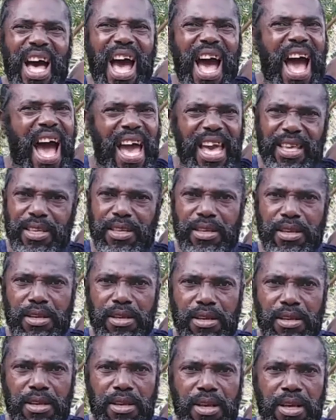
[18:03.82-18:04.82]
eye.
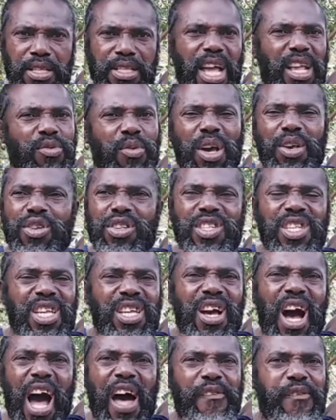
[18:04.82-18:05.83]
That's where you see
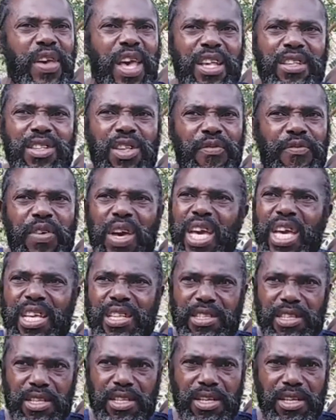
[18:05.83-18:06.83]
God face to
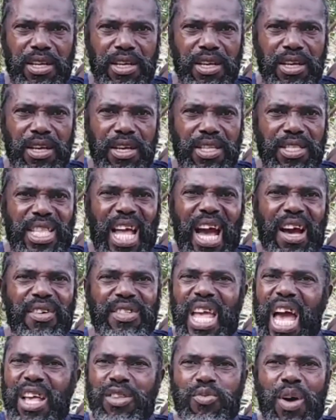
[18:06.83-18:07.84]
face.
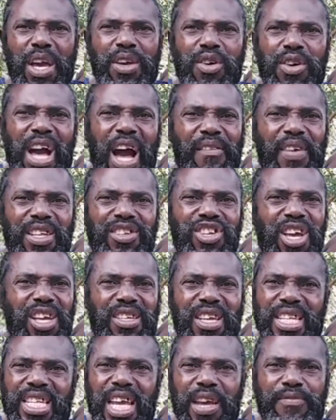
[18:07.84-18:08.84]
That's where you have a
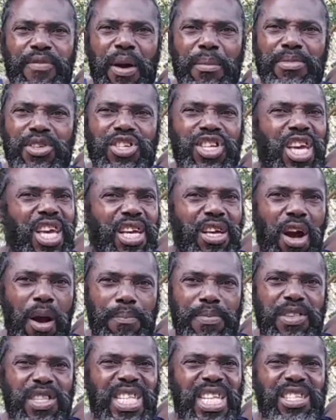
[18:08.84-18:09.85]
change of name from
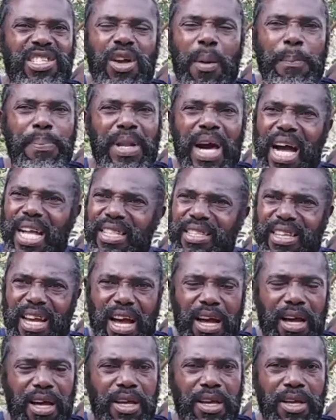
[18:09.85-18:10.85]
Jacob, the
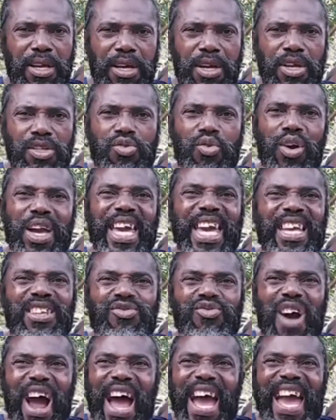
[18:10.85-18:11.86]
supplanter, to
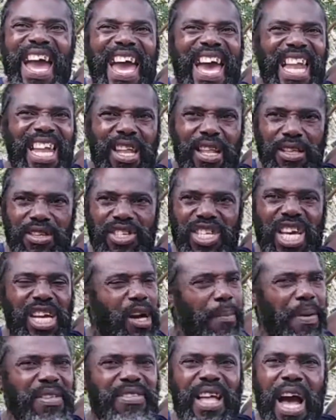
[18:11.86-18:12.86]
Israel.
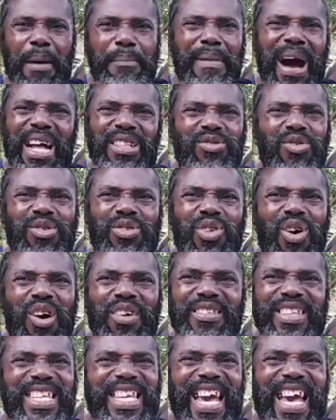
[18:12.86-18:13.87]
Jacob is not a man
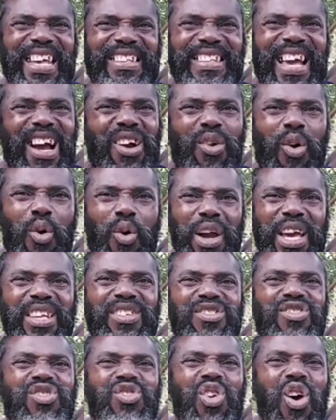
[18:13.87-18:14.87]
2,000 years ago.
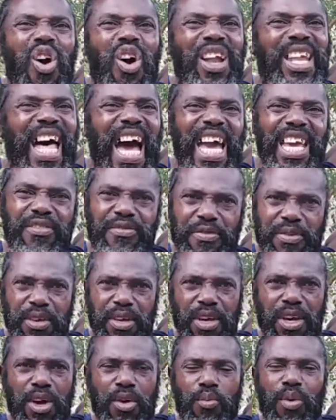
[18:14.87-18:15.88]
It's your life
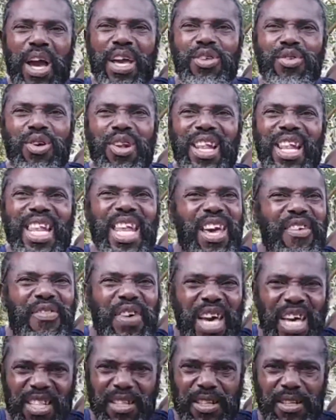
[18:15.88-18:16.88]
where you live
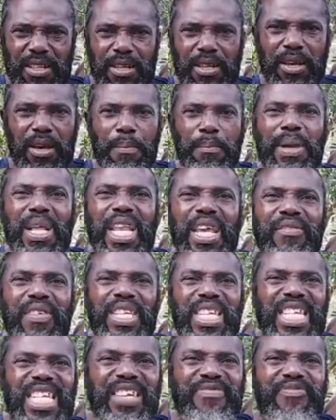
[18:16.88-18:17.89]
in,
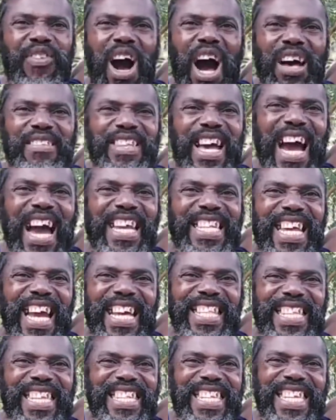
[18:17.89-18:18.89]
believing in the false
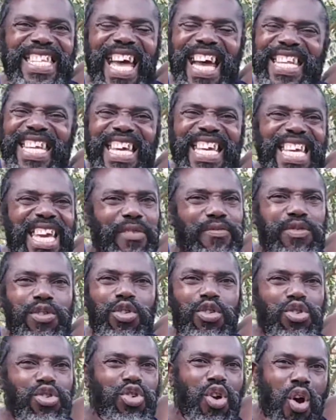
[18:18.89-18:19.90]
identity that they give to
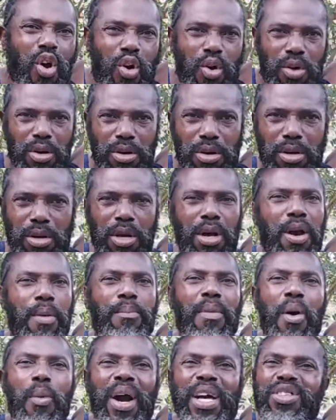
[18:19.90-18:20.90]
you.
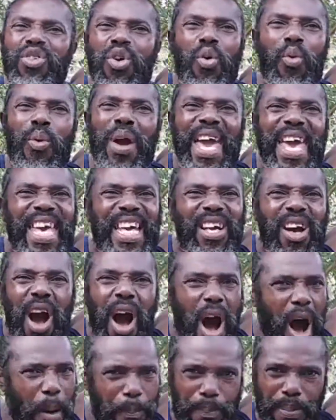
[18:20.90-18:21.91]
But when you wake
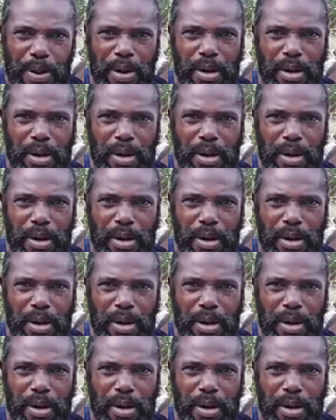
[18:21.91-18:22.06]
up